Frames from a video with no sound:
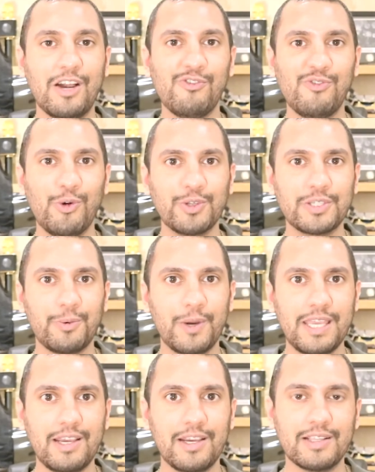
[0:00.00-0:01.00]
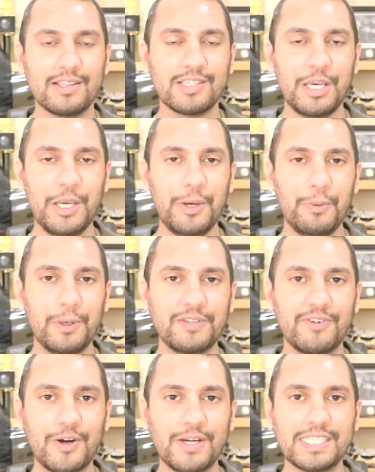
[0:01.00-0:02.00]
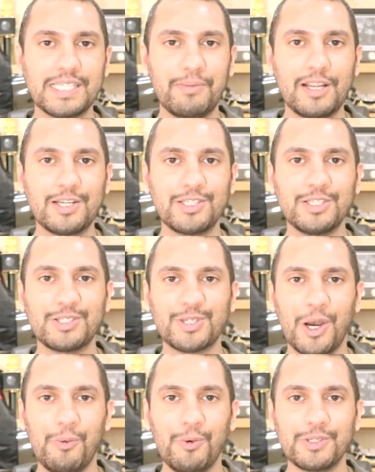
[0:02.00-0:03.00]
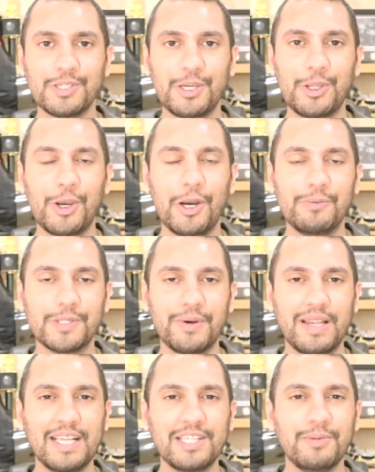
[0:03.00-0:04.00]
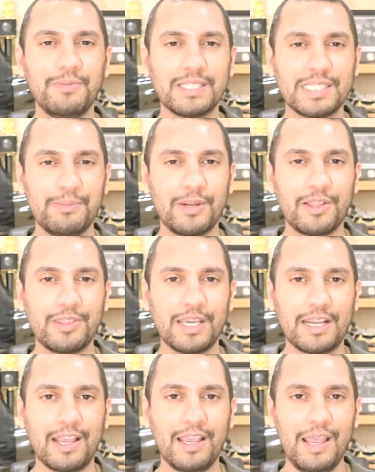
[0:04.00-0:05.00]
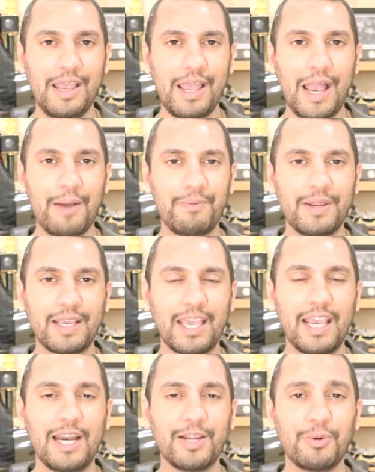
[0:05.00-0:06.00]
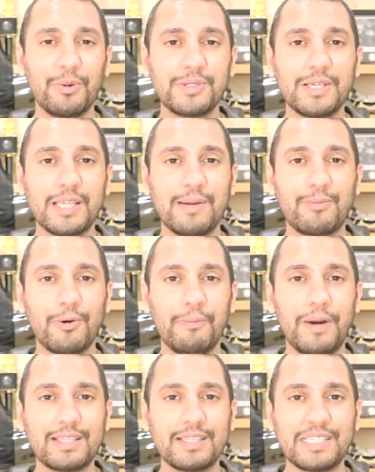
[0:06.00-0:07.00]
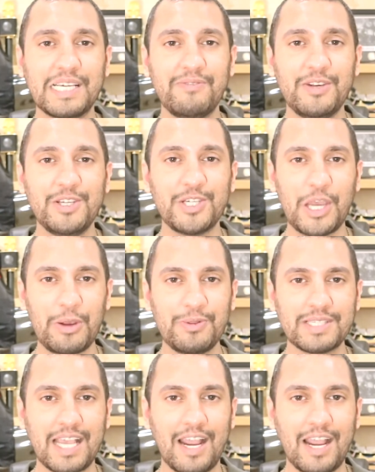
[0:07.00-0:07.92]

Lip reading: how Force Awakens was very similar to Star Wars A New Hope. So a little bit similar thing happening here. And also they brought back the Davy Jones